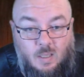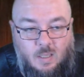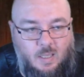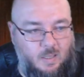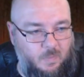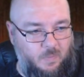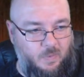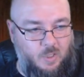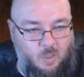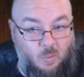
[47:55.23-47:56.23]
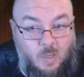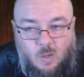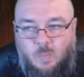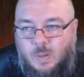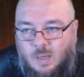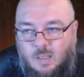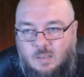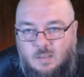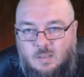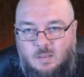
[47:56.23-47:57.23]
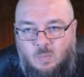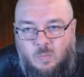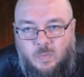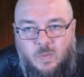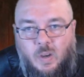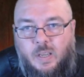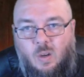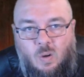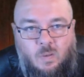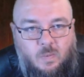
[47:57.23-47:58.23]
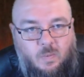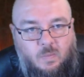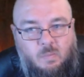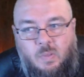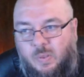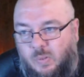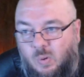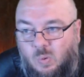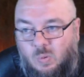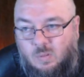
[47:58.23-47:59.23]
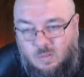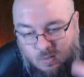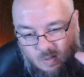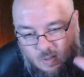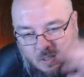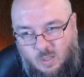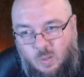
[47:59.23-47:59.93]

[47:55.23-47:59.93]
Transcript: If you help us fight off the Thule who